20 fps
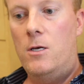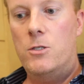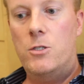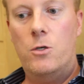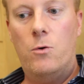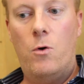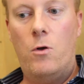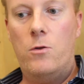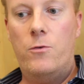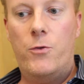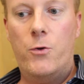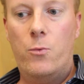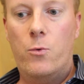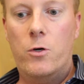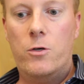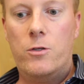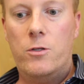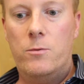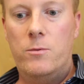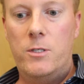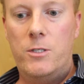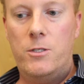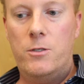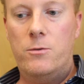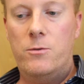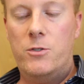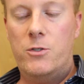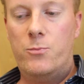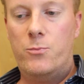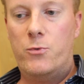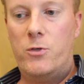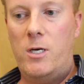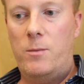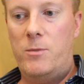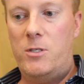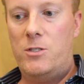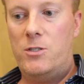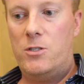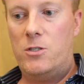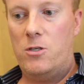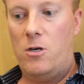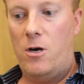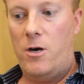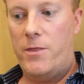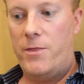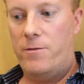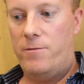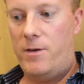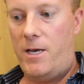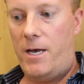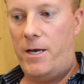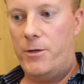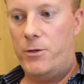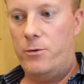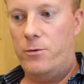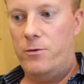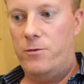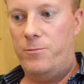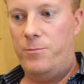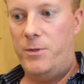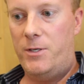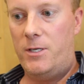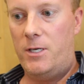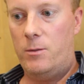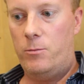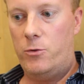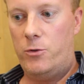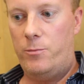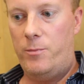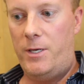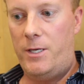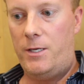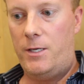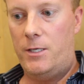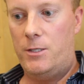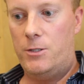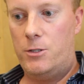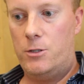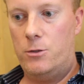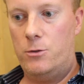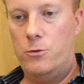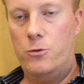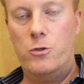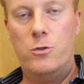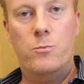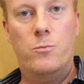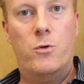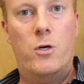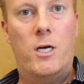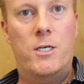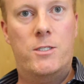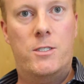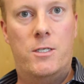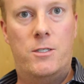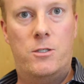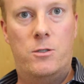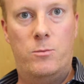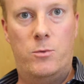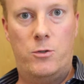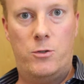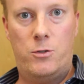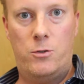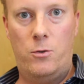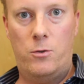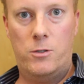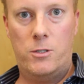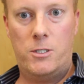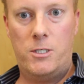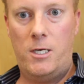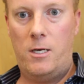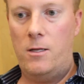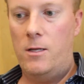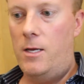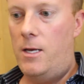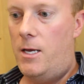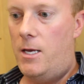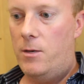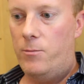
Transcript: So all of the work that we do is premised on the value of being able to make a solution processable solar cell.